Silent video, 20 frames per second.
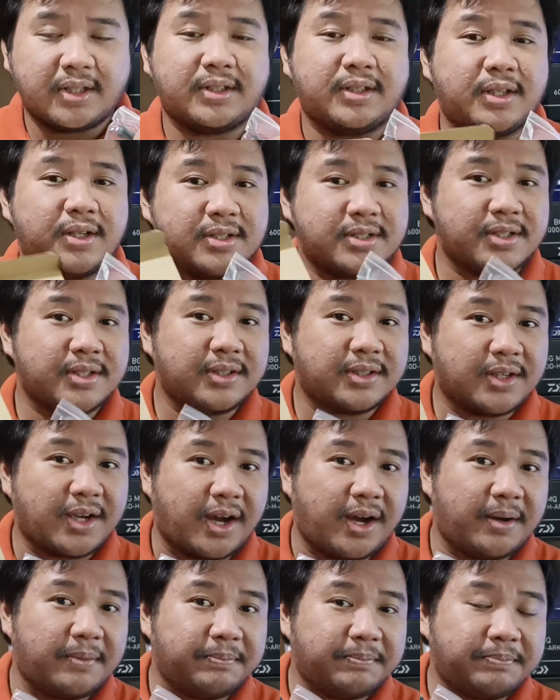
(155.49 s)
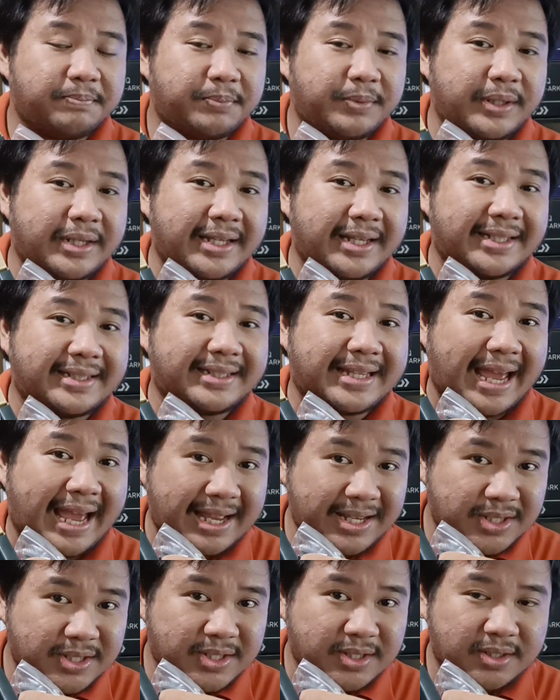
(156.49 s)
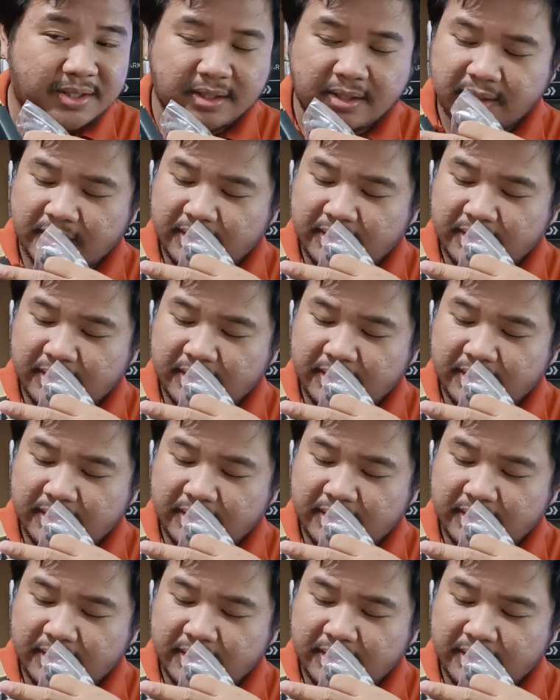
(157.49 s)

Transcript: doesn't come pre-attached